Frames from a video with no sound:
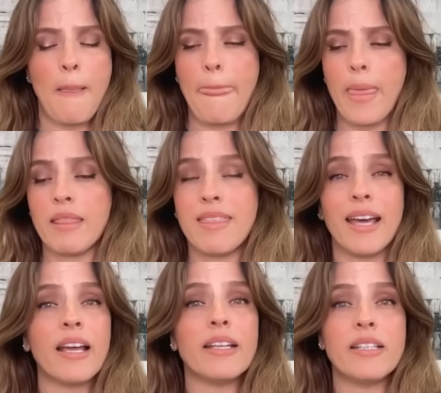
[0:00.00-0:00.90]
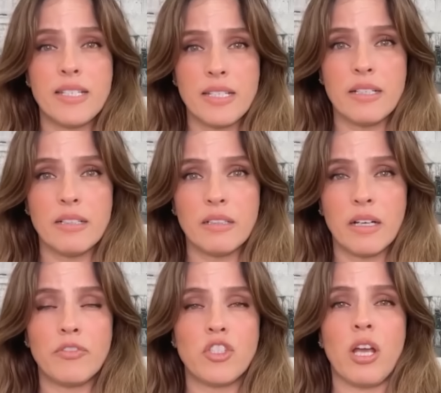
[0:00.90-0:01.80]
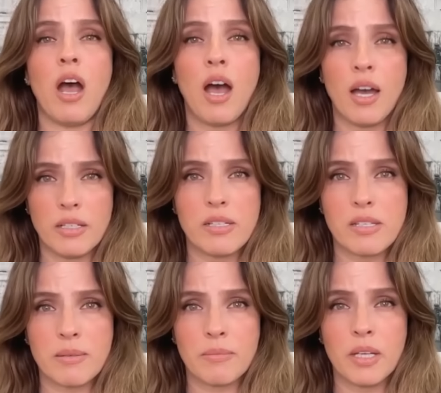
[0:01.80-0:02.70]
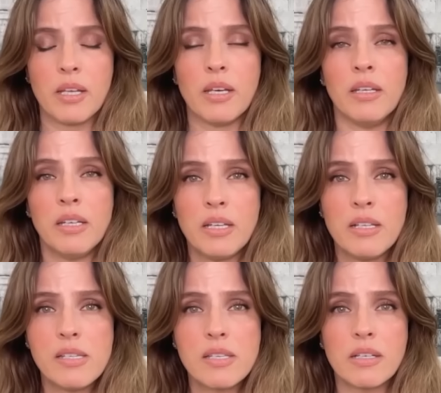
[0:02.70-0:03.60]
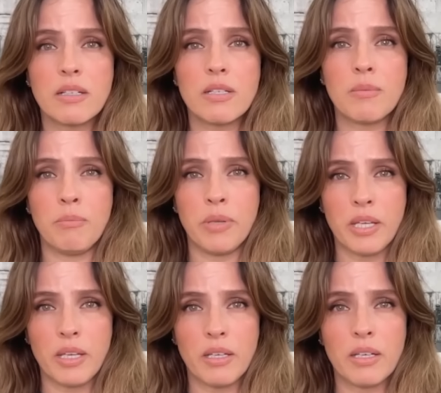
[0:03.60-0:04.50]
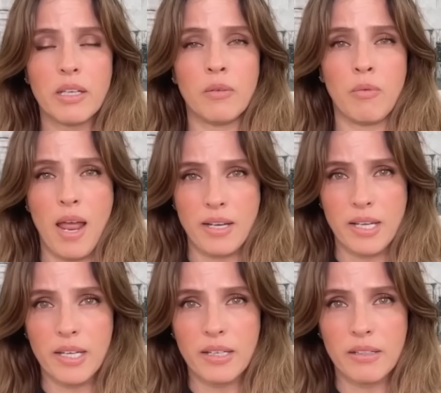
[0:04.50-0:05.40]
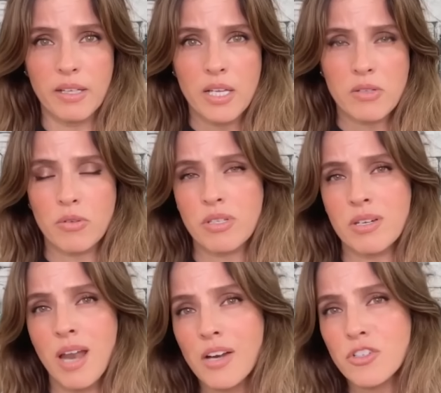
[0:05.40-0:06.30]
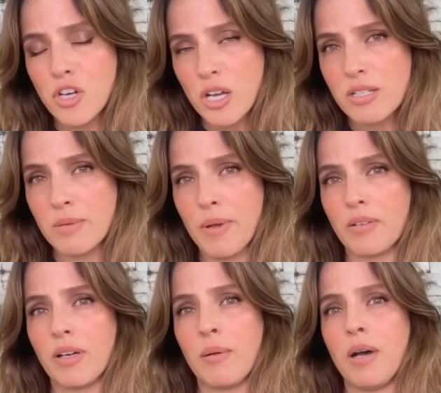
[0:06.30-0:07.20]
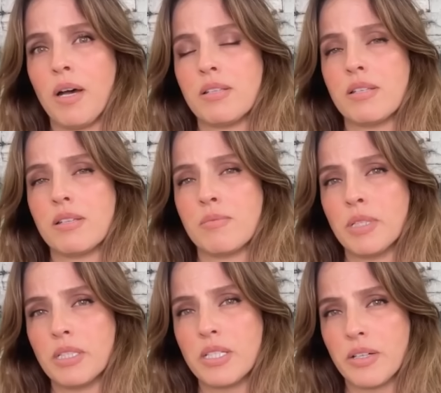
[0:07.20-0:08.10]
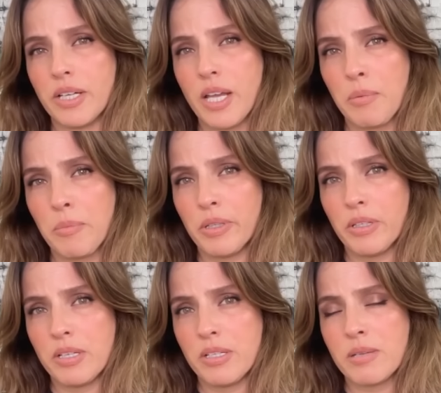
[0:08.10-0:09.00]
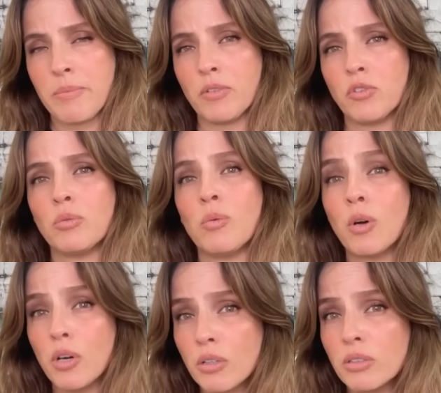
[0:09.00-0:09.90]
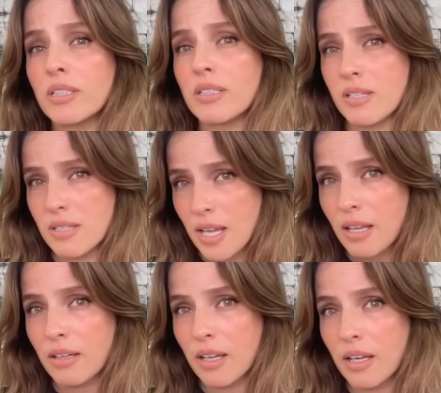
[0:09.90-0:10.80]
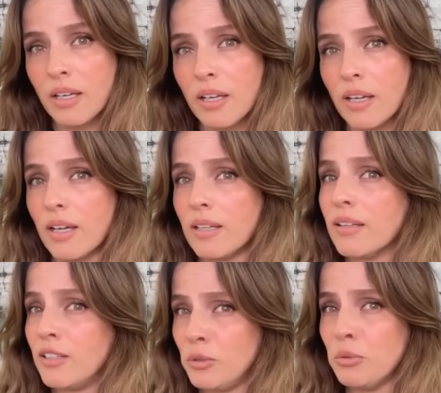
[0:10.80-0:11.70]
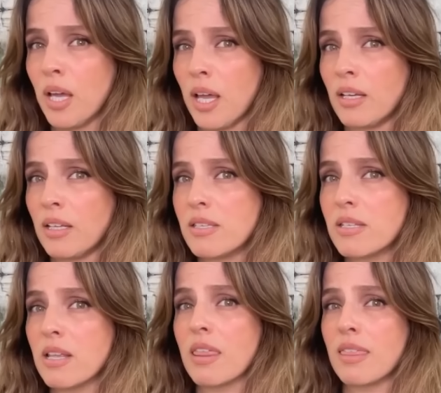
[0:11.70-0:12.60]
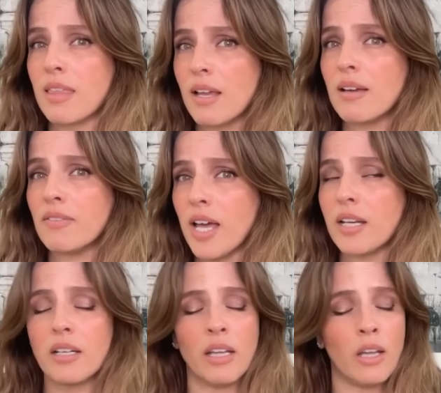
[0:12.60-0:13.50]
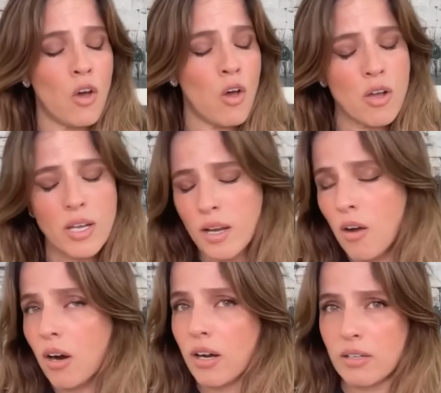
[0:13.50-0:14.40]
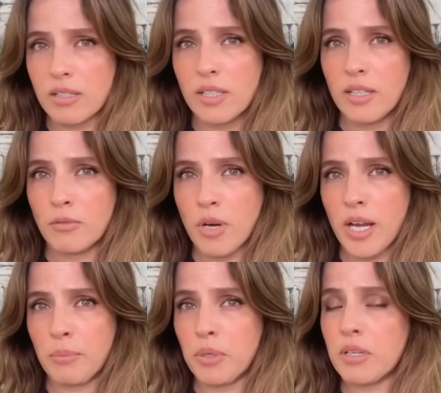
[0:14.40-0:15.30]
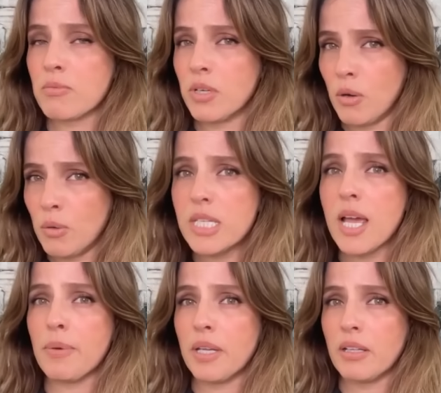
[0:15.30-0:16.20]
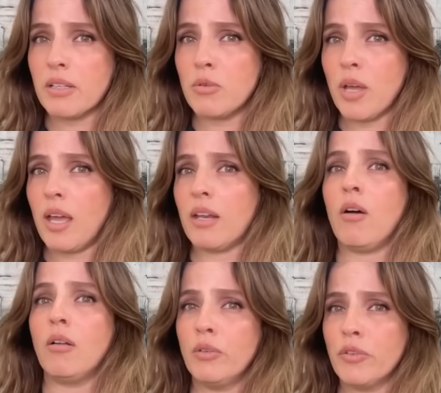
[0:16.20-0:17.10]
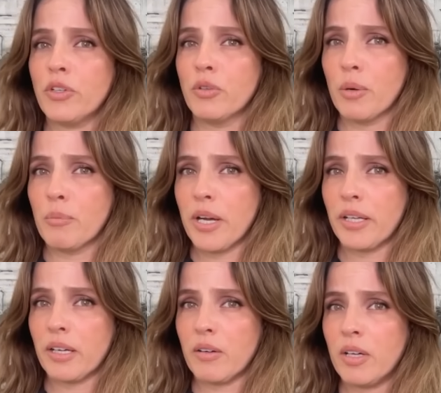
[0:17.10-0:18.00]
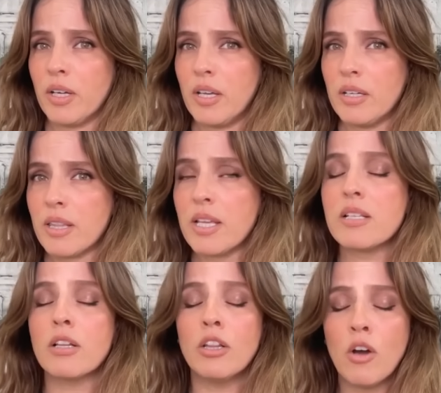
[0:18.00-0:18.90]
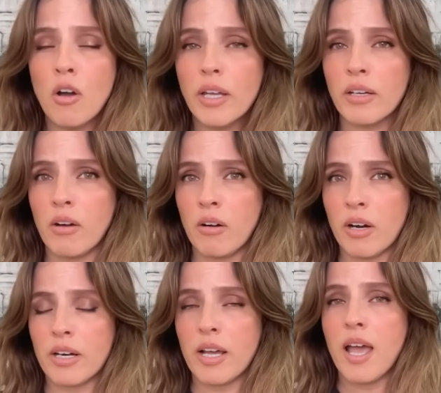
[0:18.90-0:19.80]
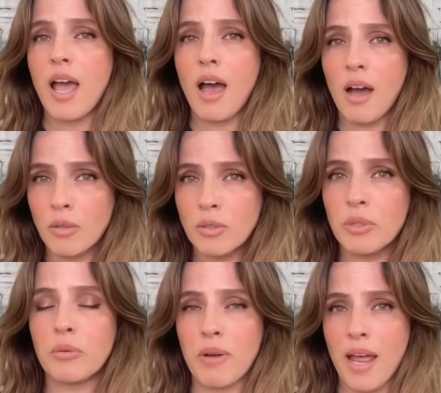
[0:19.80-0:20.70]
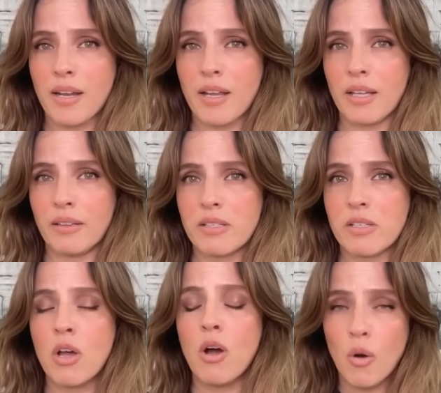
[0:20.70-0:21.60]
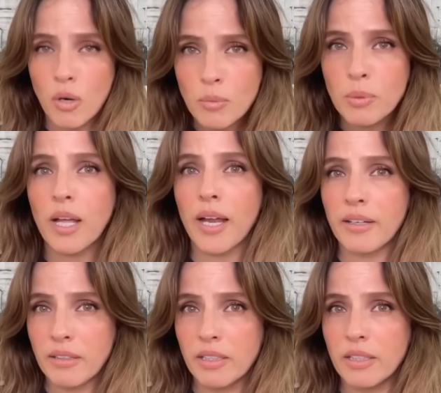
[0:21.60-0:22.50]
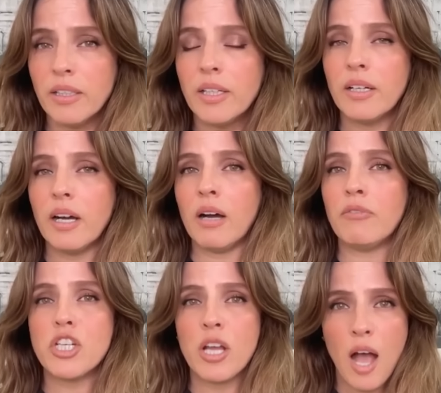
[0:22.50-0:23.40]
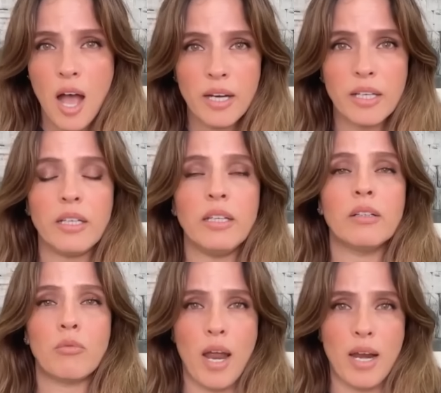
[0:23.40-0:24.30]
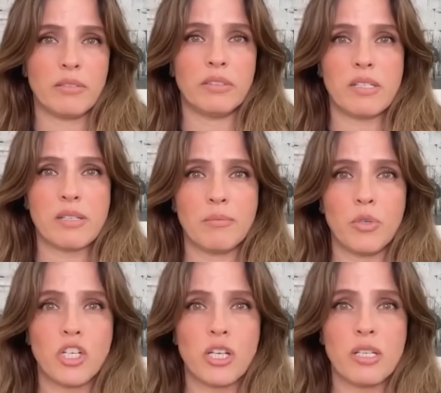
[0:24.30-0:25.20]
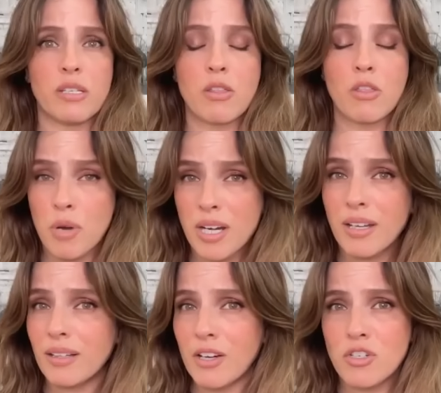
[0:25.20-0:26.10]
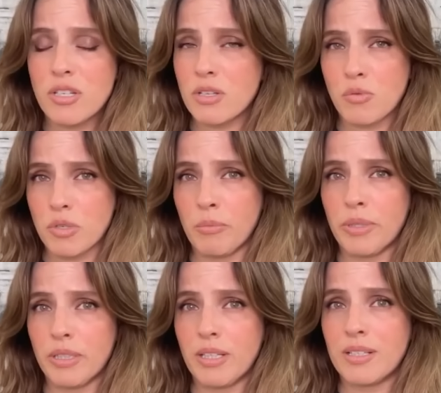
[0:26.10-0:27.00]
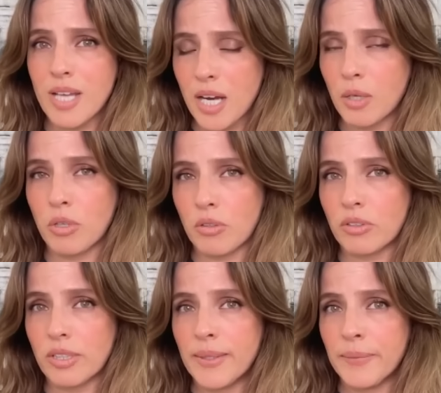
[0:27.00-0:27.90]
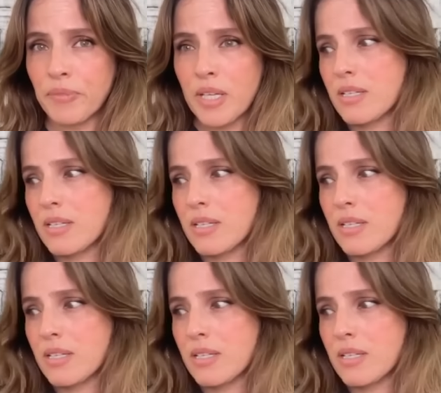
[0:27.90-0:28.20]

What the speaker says: And that idea of jihadism needs to be eradicated. So it's not just about Hamas's military capabilities, it's about the world understanding. And the UK needs to think of that long and hard. Right? Because we know what's happening in the UK and all over Europe right now. Think long and hard. How do we eradicate this horrible idea of jihadi radicalism, which is threatening not just Israel, but the entire world? Because